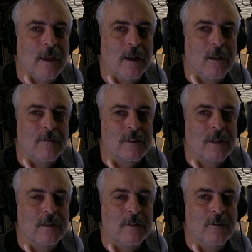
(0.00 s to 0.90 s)
and all of a
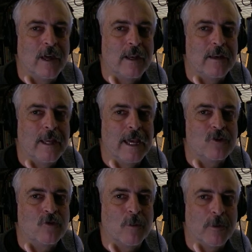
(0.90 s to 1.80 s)
sudden you've got an
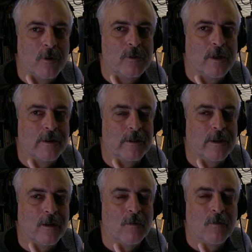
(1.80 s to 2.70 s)
extra proton in
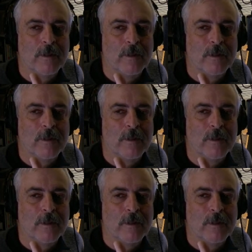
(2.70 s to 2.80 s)
there.